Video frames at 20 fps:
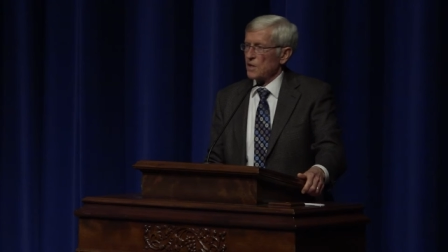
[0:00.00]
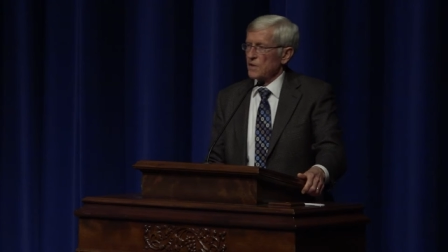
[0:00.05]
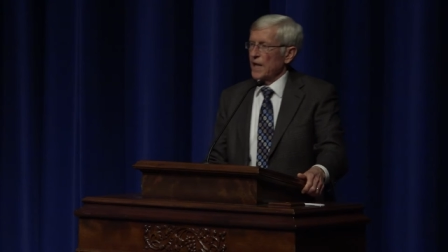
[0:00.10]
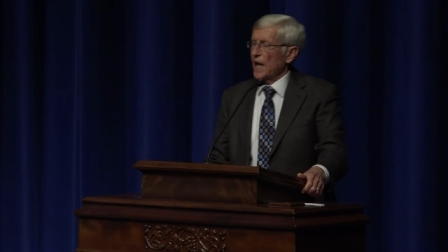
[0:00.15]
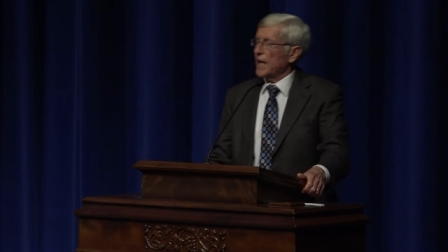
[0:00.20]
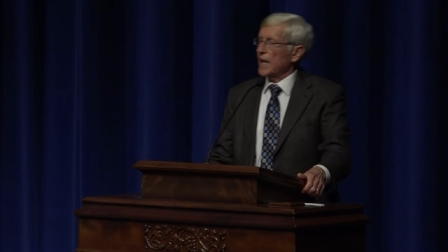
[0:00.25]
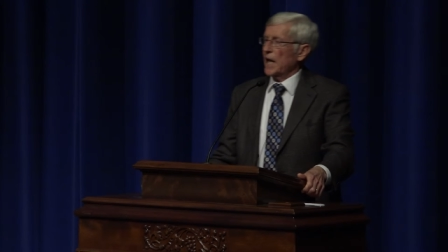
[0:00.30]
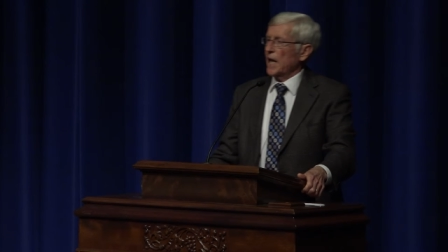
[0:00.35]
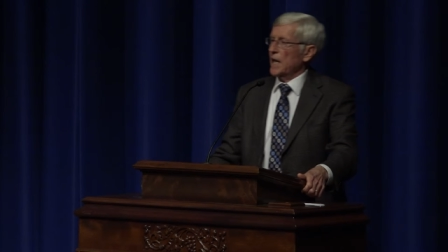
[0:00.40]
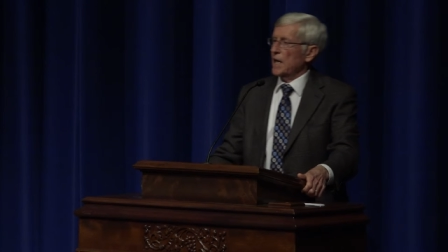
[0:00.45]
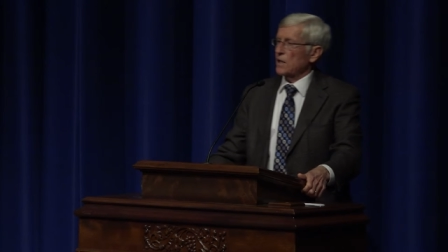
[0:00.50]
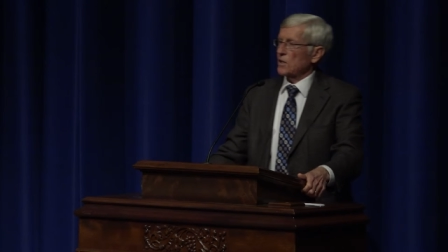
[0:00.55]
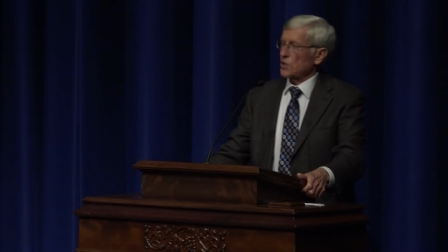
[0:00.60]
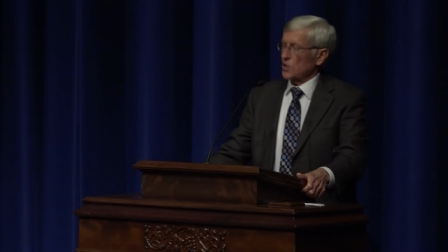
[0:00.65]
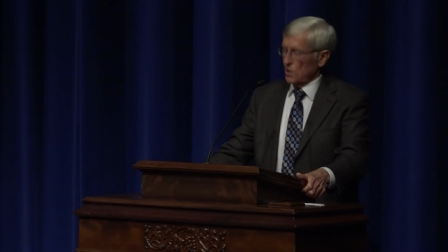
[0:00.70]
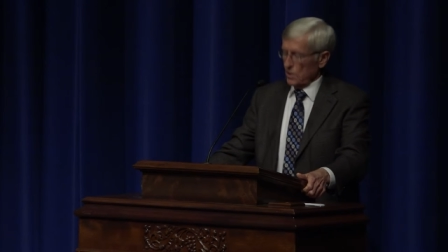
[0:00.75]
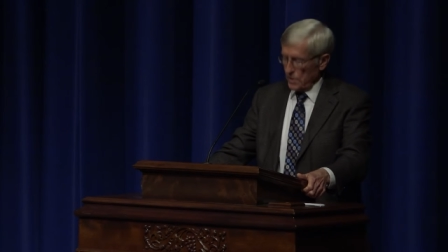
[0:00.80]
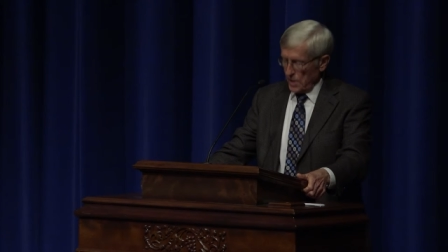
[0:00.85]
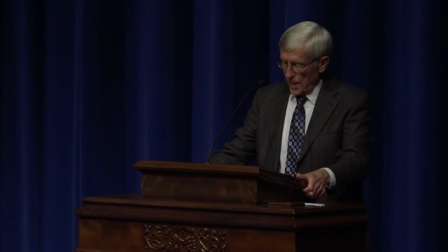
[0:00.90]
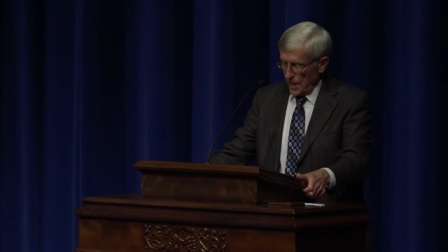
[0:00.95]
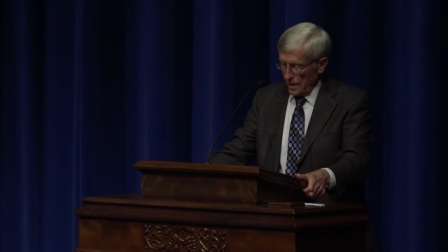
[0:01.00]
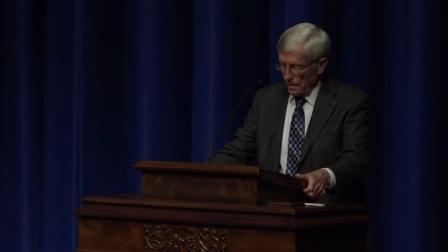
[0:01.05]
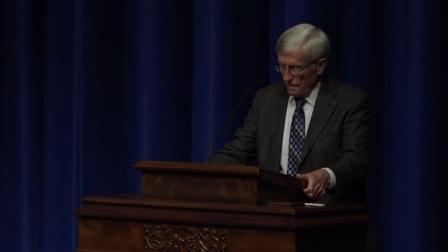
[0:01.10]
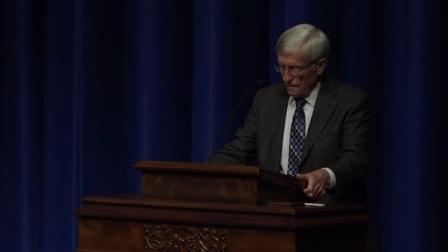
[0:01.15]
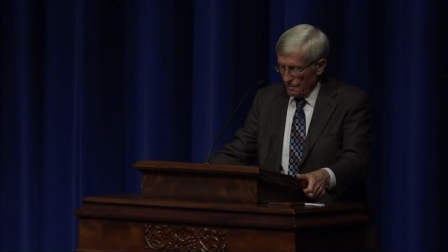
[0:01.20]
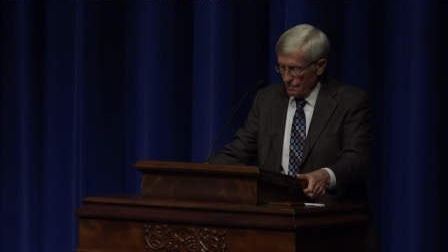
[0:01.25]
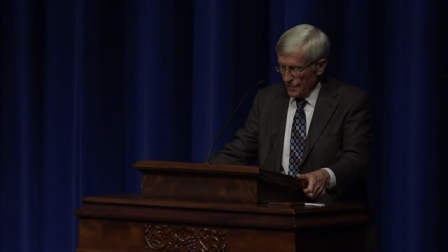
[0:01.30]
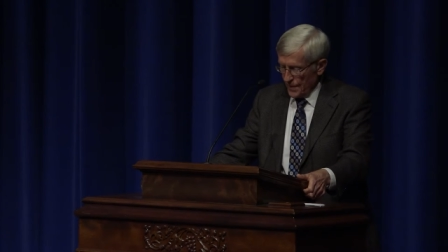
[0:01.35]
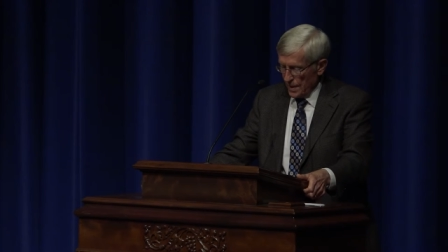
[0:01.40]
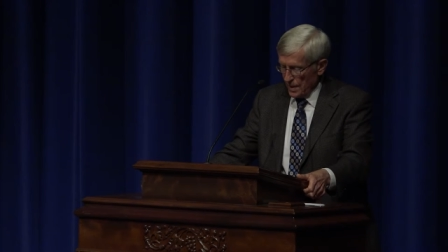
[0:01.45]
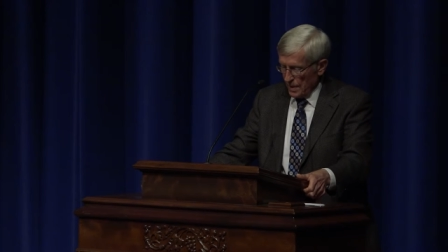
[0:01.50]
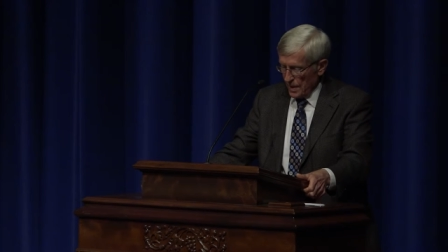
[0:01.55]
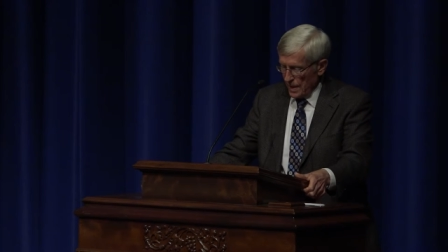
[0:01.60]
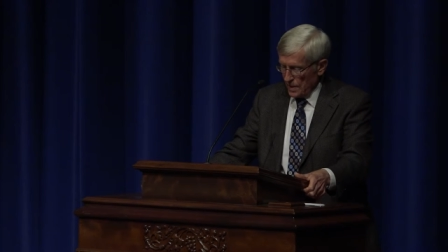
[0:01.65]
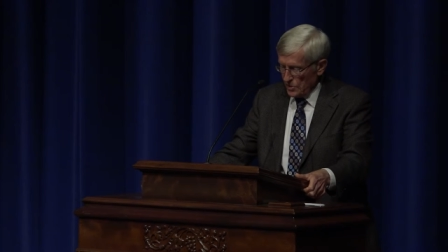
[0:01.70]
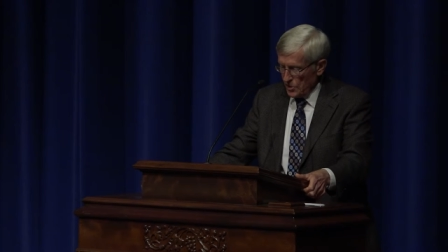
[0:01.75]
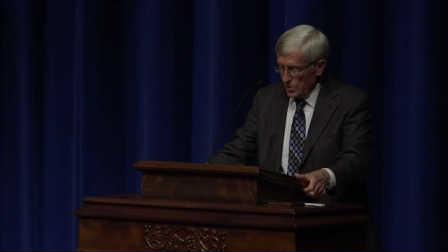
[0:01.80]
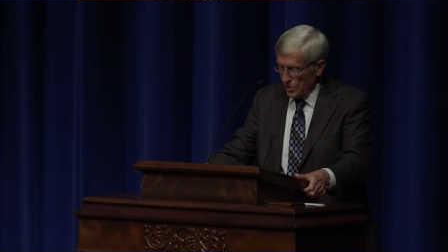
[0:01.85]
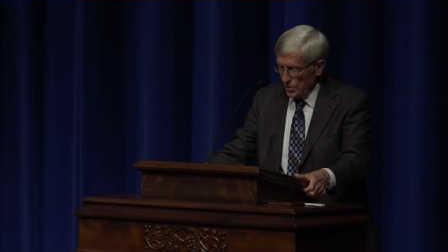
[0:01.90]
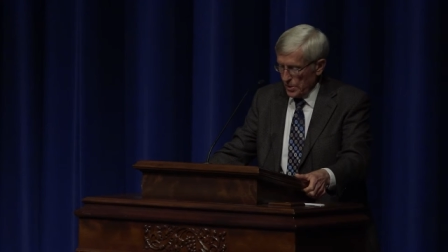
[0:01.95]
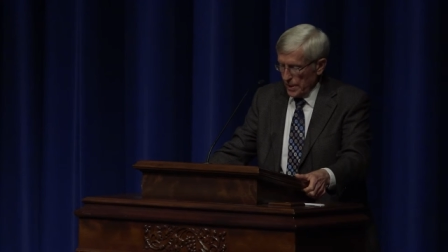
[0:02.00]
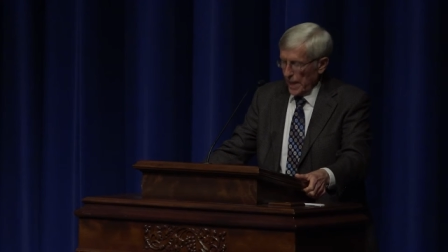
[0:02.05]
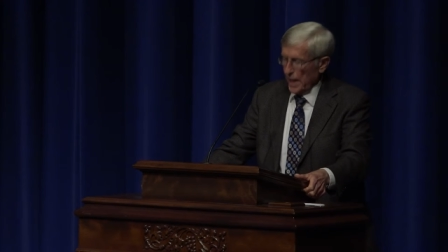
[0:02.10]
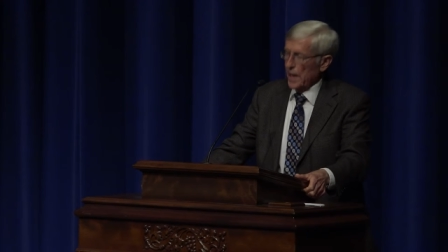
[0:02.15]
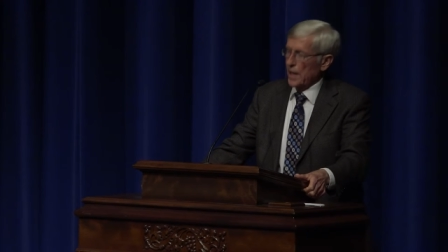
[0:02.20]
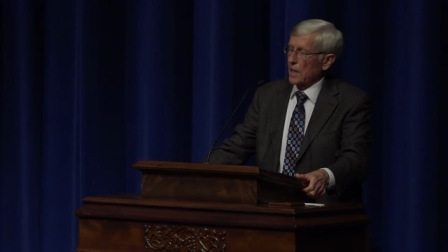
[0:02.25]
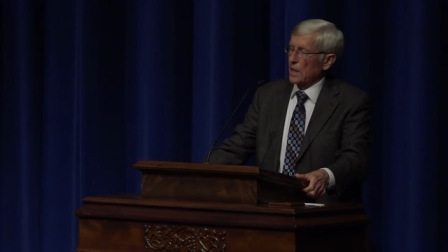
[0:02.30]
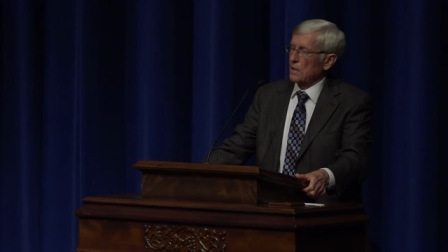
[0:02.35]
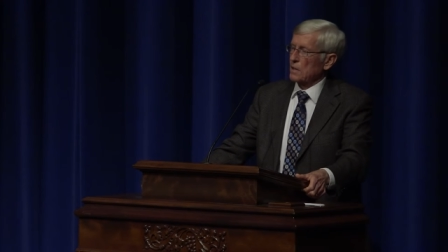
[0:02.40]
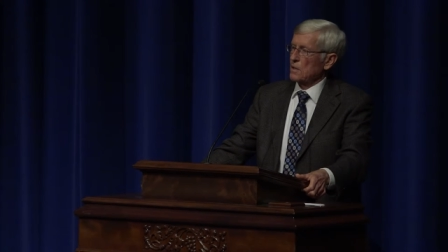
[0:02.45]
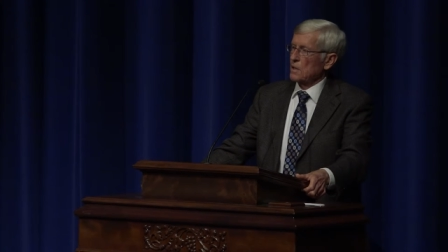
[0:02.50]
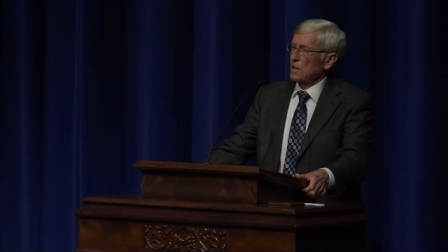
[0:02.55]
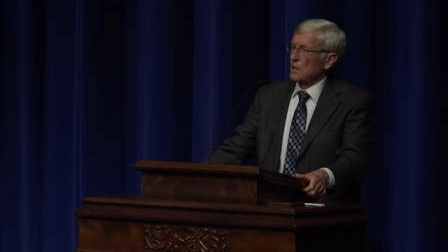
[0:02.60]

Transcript: They can't do that, and you can.